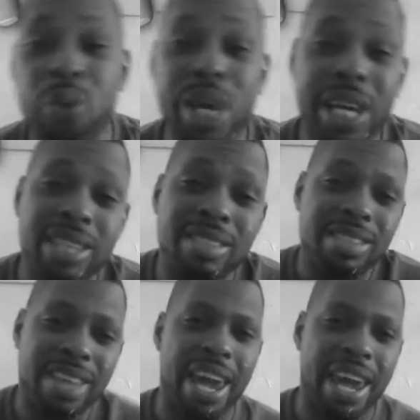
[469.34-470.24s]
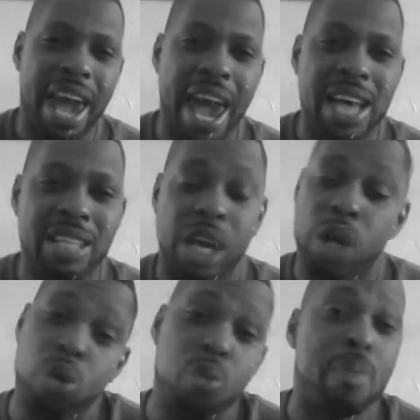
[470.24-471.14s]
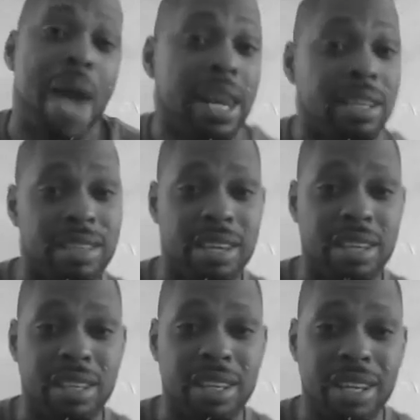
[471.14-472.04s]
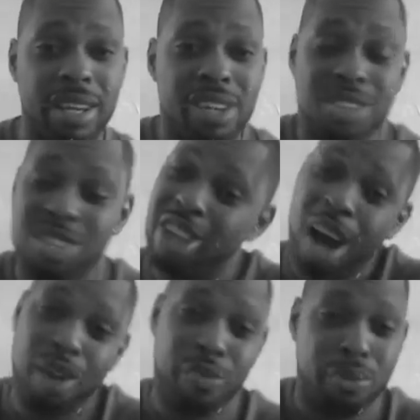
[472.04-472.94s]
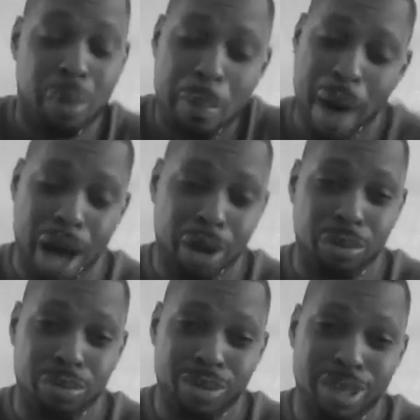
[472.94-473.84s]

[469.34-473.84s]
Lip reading: we can say as a humanity, start from the bottom,